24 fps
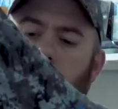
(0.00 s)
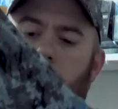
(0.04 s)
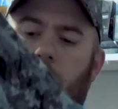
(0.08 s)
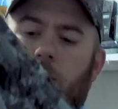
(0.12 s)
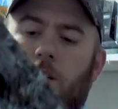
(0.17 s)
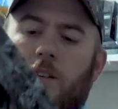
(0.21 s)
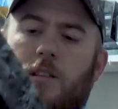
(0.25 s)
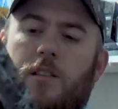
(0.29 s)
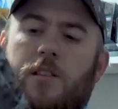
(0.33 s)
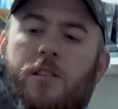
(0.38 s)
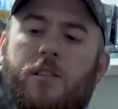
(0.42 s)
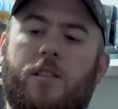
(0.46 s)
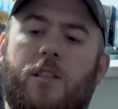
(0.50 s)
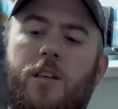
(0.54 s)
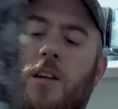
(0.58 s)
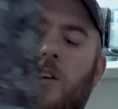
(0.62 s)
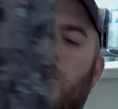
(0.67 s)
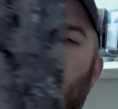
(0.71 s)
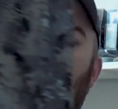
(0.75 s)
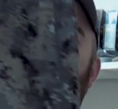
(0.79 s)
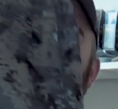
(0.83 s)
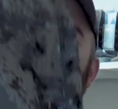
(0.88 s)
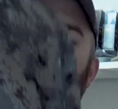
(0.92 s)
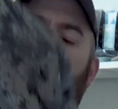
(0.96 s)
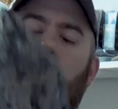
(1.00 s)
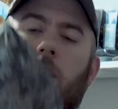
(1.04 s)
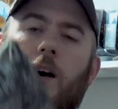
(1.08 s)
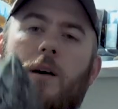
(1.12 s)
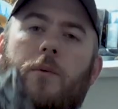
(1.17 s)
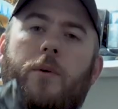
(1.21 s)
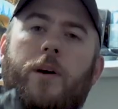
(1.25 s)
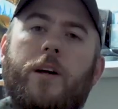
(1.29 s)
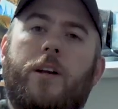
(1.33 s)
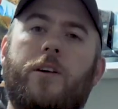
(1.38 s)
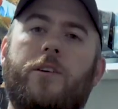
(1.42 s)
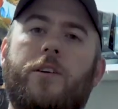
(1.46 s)
this is the Core
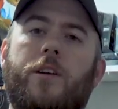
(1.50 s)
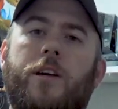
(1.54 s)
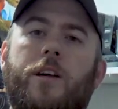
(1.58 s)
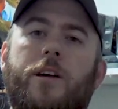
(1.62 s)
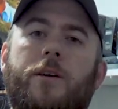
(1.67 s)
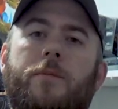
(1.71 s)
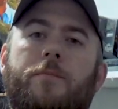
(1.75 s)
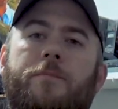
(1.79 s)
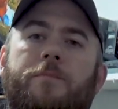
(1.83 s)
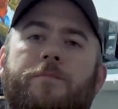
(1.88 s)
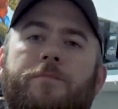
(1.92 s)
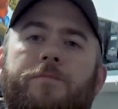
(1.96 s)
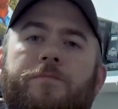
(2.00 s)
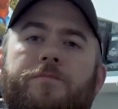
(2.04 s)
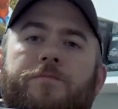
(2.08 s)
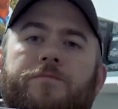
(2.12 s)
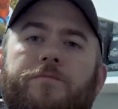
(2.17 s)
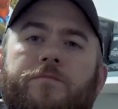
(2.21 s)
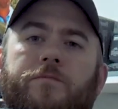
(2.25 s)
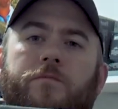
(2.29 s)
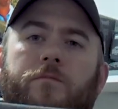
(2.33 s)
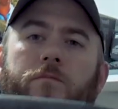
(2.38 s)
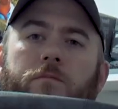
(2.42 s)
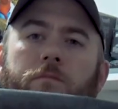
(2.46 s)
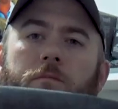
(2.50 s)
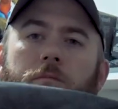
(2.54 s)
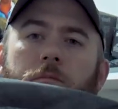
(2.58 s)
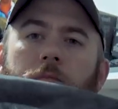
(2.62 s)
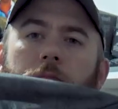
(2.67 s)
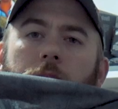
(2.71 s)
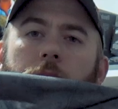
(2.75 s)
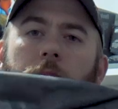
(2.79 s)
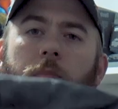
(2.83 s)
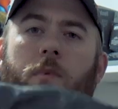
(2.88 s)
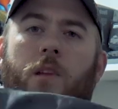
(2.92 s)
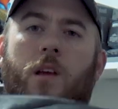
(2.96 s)
lightweight hoodie.
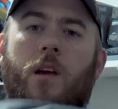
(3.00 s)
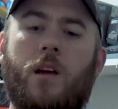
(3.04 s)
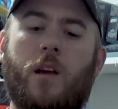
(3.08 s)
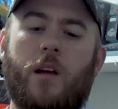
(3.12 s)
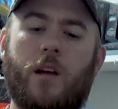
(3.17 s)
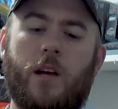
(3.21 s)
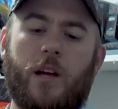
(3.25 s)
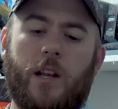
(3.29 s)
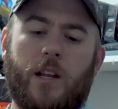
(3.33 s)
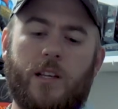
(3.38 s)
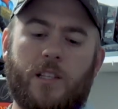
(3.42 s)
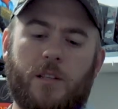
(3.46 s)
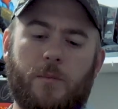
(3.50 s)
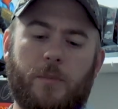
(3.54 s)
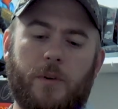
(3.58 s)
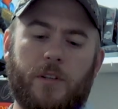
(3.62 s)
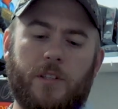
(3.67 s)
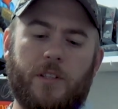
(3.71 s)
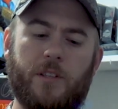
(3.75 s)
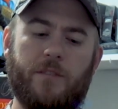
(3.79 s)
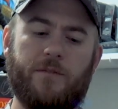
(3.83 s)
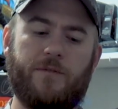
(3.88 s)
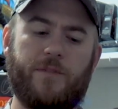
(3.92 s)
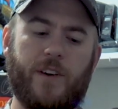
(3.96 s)
It has the built-in